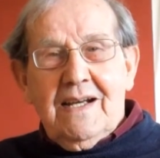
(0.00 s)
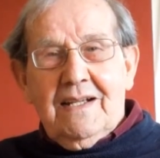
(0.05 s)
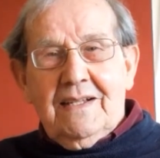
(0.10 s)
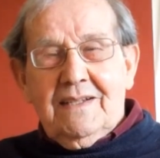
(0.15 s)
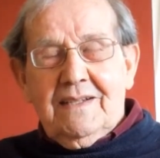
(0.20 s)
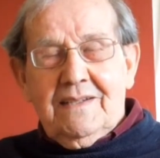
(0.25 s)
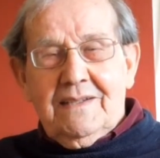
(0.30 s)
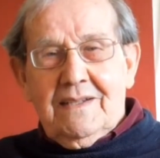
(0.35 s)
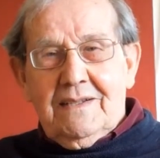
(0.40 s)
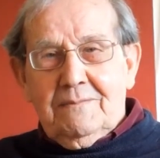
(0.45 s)

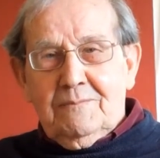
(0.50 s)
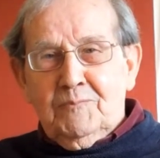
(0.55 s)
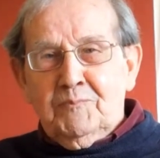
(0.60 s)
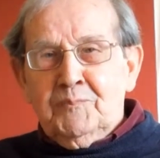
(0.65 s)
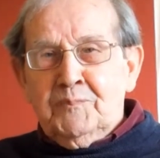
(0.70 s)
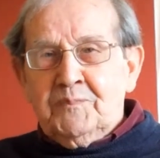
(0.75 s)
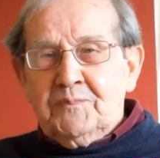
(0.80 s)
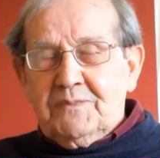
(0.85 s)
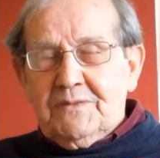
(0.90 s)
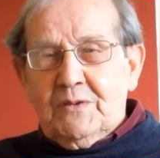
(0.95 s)
And
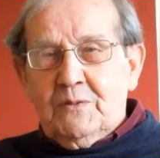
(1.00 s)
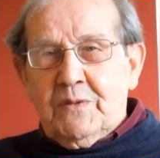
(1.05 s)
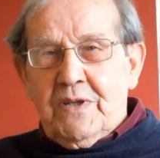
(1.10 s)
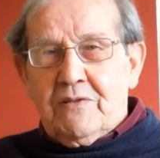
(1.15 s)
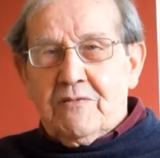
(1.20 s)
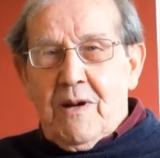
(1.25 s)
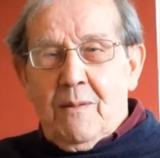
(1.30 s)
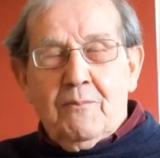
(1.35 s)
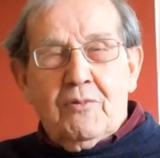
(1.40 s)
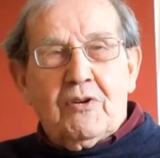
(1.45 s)
we
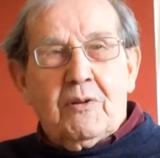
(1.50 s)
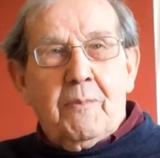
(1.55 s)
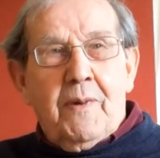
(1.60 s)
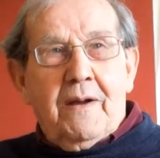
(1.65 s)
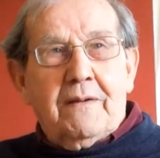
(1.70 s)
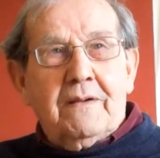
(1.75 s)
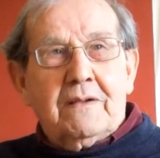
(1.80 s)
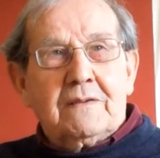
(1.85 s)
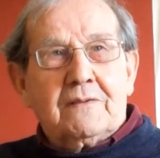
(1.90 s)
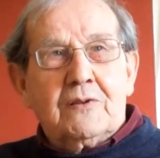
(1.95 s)
grumbled
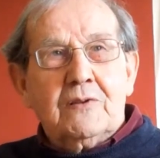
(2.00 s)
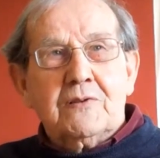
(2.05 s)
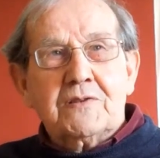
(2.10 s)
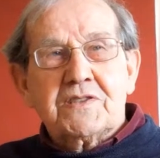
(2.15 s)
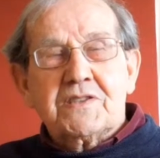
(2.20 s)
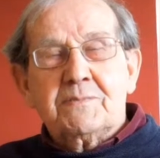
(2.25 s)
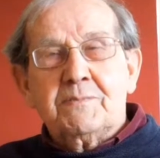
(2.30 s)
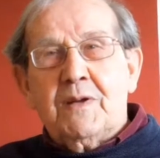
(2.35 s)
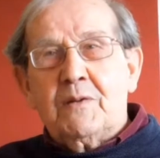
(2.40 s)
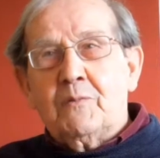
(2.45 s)
about it, of
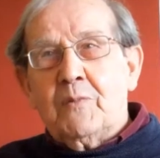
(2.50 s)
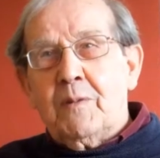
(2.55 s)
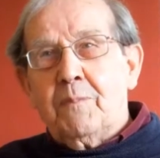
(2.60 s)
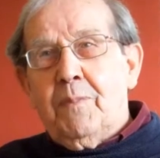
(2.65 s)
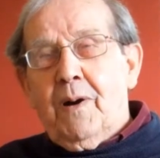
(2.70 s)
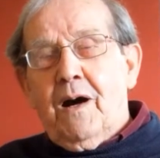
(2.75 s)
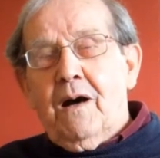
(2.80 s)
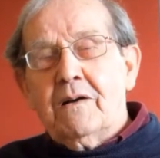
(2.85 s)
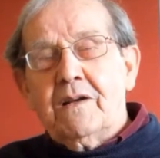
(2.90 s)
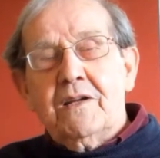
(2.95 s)
course, but we
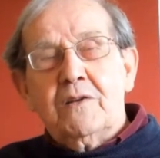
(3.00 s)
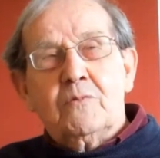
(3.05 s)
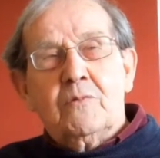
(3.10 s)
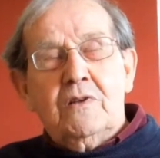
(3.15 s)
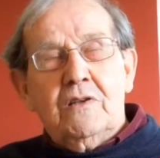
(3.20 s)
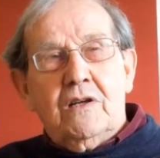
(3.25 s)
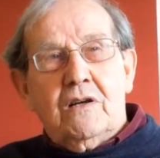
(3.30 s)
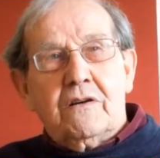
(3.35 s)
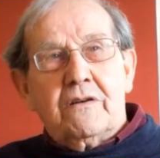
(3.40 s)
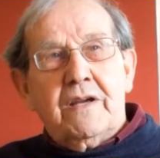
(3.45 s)
piled
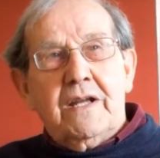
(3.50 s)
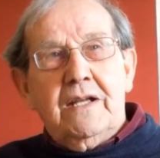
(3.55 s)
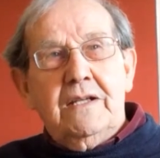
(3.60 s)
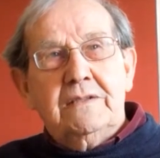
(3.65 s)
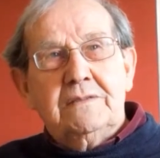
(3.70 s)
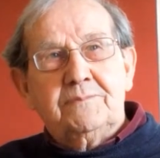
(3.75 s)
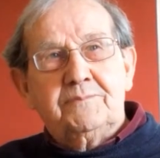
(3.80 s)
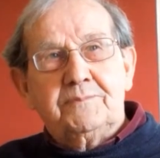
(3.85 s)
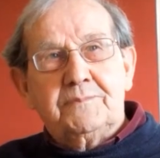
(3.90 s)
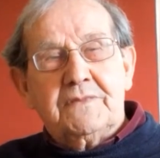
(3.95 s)
into a lorry,
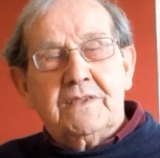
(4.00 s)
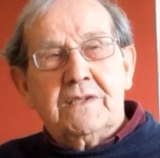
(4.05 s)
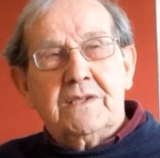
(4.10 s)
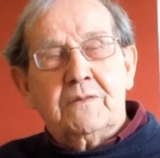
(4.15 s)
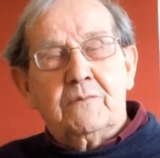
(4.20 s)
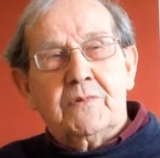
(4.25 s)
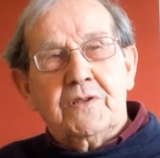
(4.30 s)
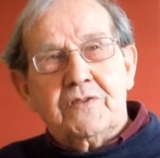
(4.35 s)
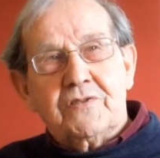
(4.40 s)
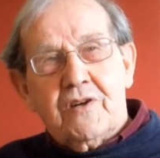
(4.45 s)

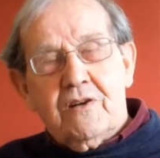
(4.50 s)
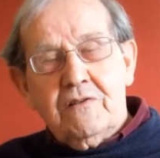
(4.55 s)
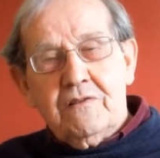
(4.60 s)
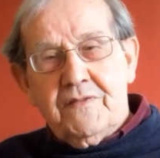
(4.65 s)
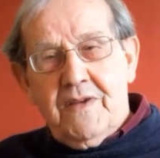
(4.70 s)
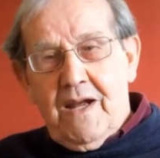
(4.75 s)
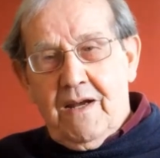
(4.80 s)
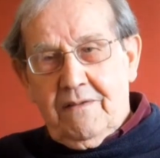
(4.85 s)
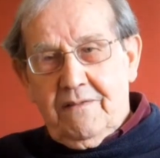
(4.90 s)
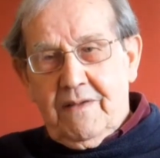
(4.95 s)
and we
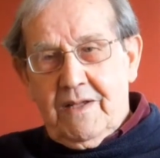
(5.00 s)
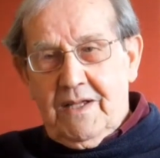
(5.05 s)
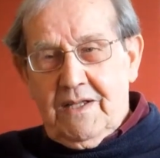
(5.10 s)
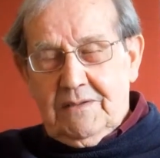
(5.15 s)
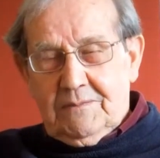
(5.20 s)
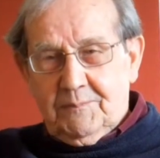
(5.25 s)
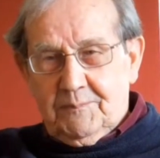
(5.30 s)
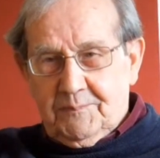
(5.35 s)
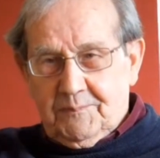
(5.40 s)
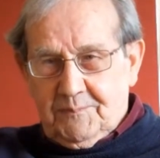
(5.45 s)
drove down
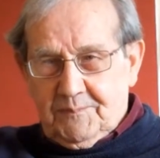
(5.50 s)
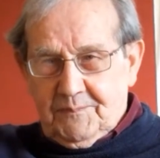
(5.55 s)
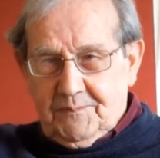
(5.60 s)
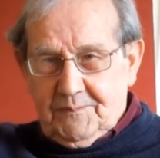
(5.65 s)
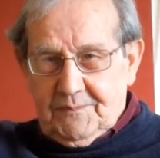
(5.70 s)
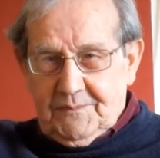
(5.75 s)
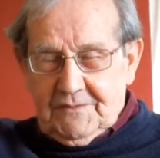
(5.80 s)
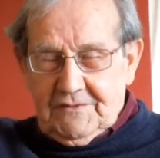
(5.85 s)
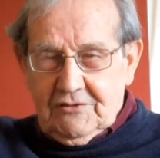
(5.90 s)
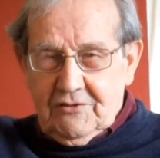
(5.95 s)

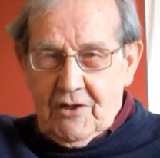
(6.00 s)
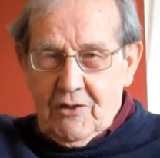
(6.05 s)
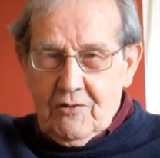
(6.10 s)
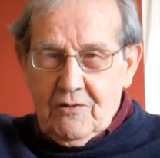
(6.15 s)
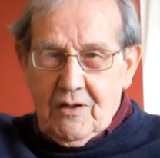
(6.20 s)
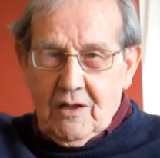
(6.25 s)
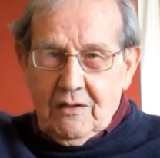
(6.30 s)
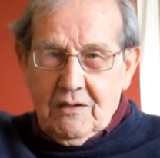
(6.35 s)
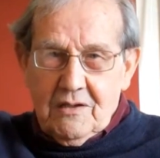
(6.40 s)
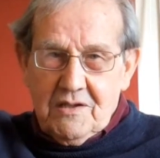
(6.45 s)
the
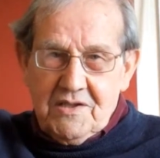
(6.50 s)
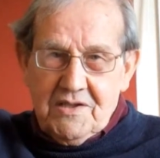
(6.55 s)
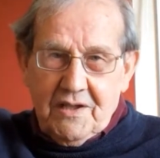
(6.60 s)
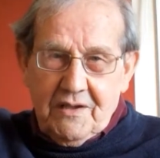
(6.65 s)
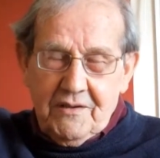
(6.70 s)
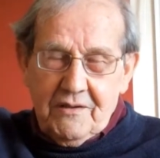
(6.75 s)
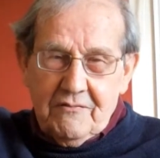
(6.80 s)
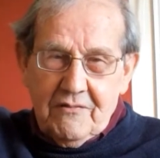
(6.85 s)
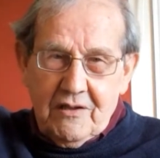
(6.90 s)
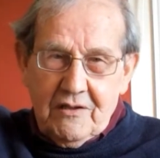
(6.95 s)
road
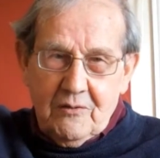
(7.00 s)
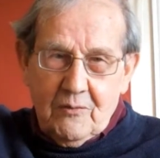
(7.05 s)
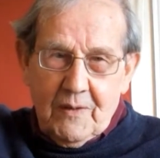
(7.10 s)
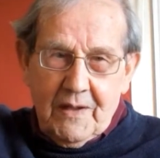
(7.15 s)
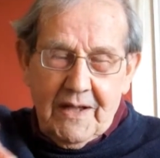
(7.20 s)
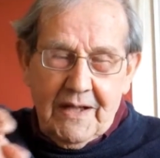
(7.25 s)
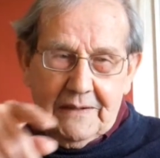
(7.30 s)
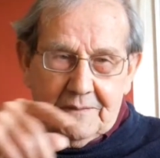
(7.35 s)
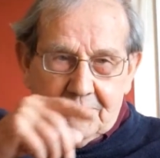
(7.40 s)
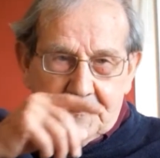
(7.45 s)
alongside the
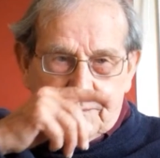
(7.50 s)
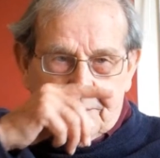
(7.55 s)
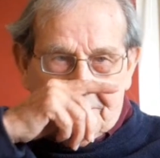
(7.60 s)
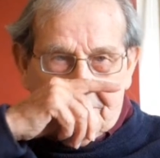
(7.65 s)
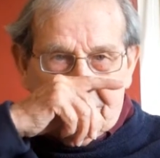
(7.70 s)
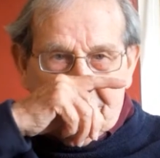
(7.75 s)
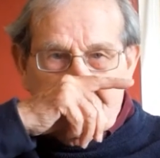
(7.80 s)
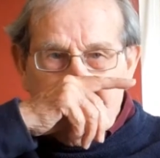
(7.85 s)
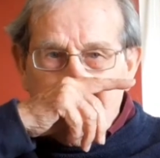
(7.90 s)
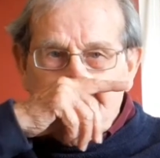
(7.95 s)
railway,
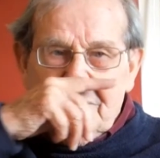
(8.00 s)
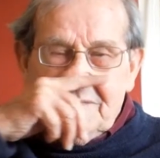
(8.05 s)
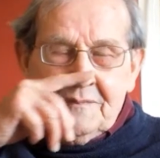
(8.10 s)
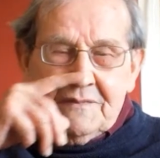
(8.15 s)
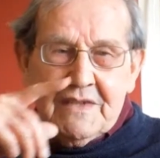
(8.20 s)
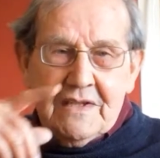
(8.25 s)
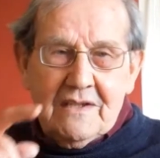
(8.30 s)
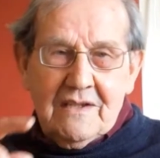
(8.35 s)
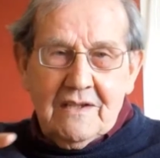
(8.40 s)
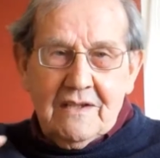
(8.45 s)

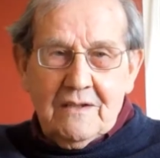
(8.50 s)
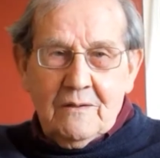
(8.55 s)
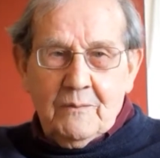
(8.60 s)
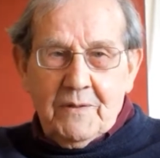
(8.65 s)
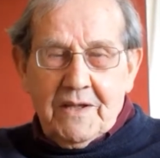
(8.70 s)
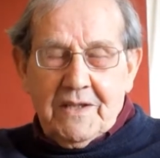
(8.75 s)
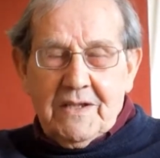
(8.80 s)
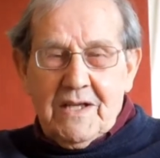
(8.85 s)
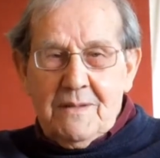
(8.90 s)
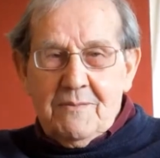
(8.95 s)
and
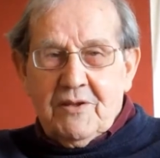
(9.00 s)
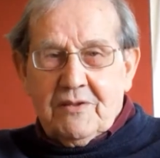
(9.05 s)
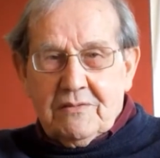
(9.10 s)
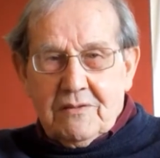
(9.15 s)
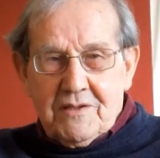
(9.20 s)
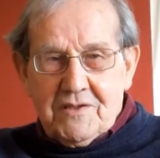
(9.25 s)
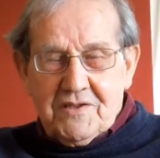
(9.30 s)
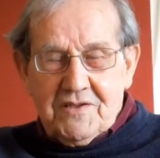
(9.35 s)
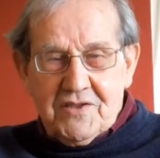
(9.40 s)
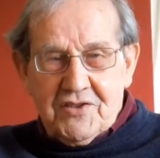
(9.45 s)
we came
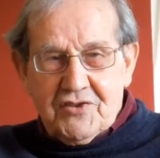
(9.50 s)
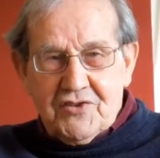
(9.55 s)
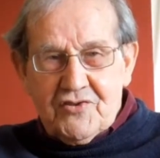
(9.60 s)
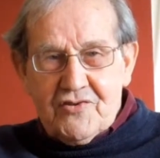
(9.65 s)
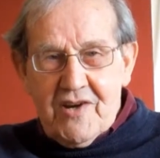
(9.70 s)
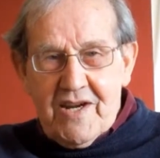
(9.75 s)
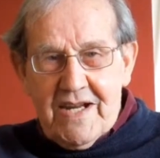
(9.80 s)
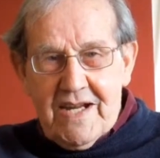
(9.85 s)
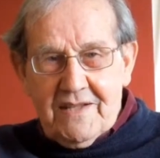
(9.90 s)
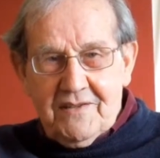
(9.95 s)
across this
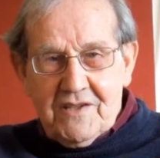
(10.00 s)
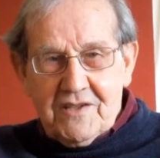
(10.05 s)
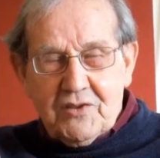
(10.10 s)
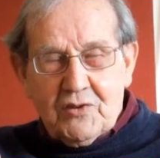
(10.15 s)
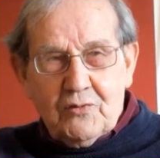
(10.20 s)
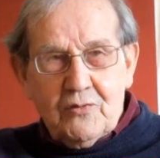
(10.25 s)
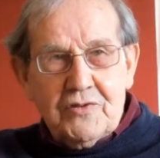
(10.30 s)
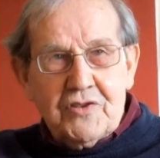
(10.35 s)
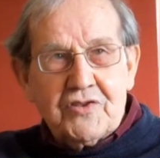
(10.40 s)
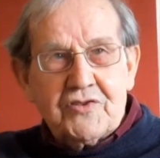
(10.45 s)
train, this
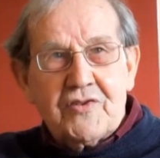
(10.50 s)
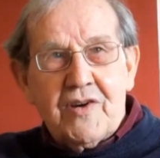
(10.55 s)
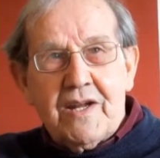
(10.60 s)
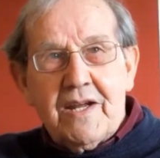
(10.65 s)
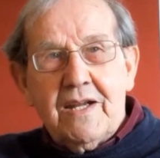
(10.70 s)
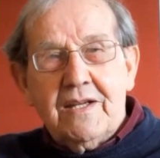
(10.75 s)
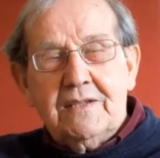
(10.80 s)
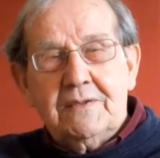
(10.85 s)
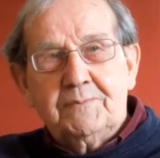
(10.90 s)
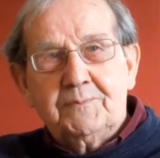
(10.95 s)
goods
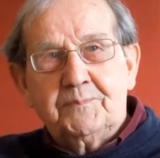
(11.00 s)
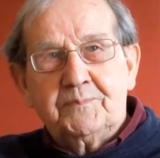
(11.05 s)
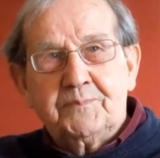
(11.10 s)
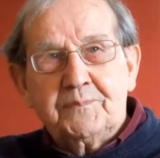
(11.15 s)
train,